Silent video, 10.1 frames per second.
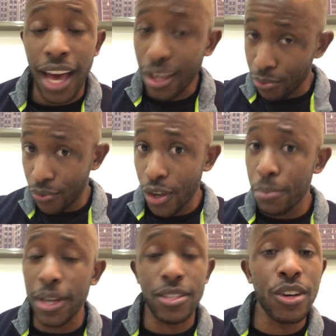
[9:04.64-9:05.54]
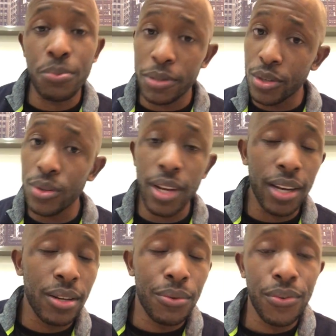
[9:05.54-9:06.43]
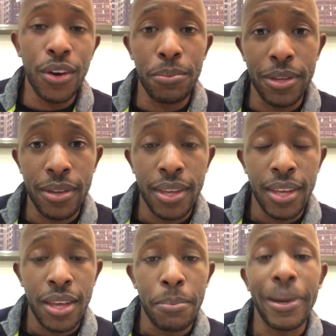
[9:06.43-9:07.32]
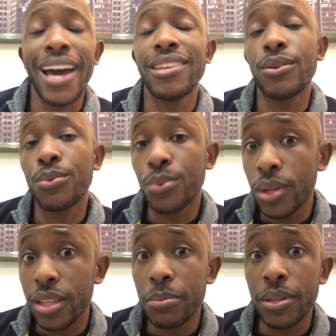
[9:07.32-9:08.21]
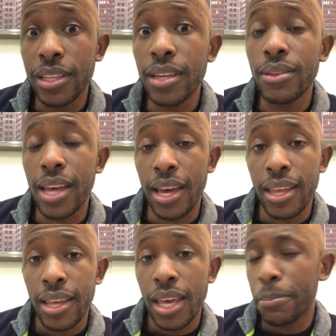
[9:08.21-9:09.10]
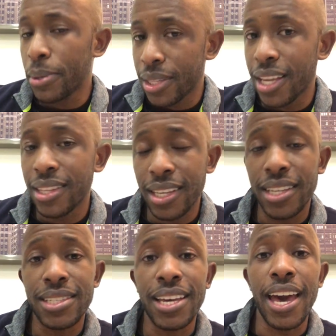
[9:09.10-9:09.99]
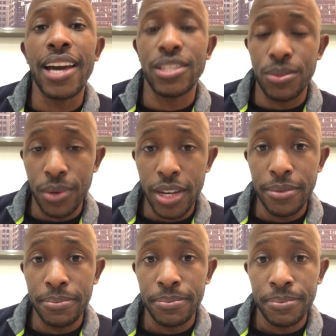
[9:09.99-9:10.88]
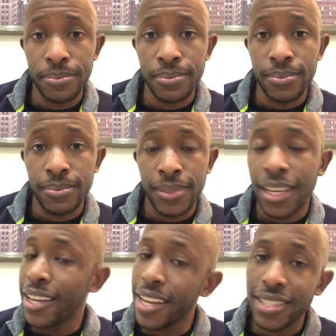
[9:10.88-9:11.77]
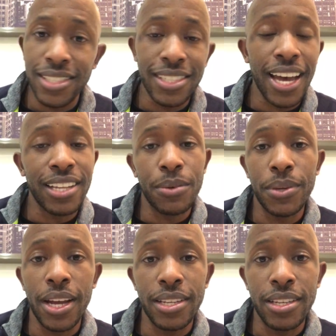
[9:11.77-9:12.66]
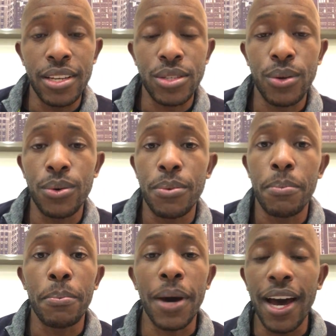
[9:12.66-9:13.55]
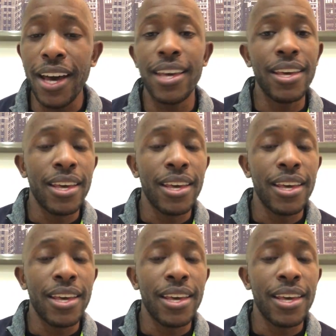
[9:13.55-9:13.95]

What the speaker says: I can fail myself, but you're not going to fail me. But I have to really believe that and put that thing into action, right? And that's exactly what I did. So my